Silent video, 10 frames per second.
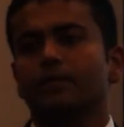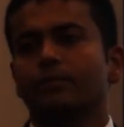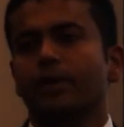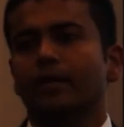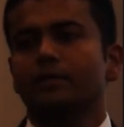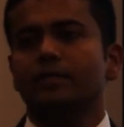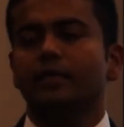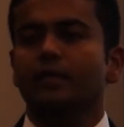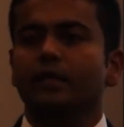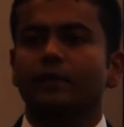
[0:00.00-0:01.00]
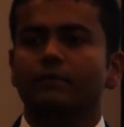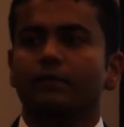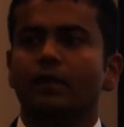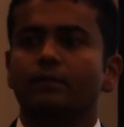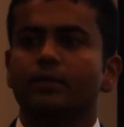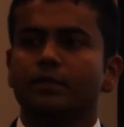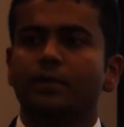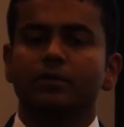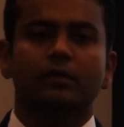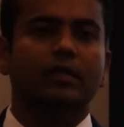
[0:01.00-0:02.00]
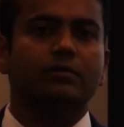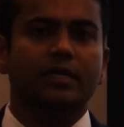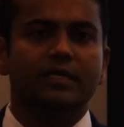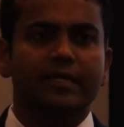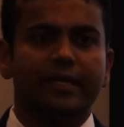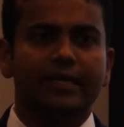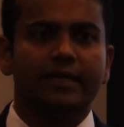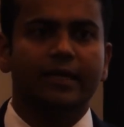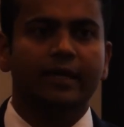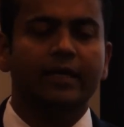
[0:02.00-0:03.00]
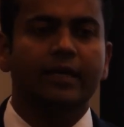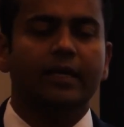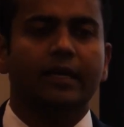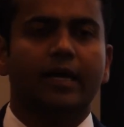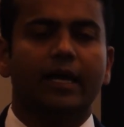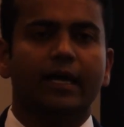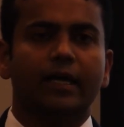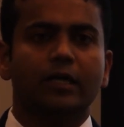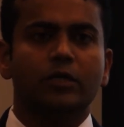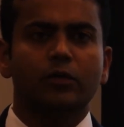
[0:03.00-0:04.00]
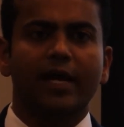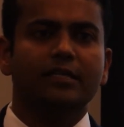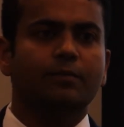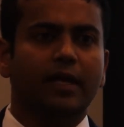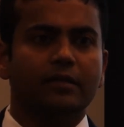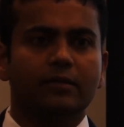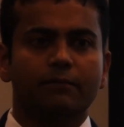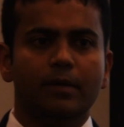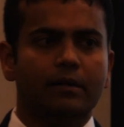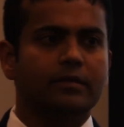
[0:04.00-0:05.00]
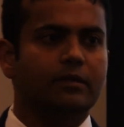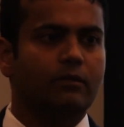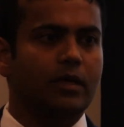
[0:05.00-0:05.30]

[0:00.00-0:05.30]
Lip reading: been practicing, I have developed a special interest in two aspects of medicine.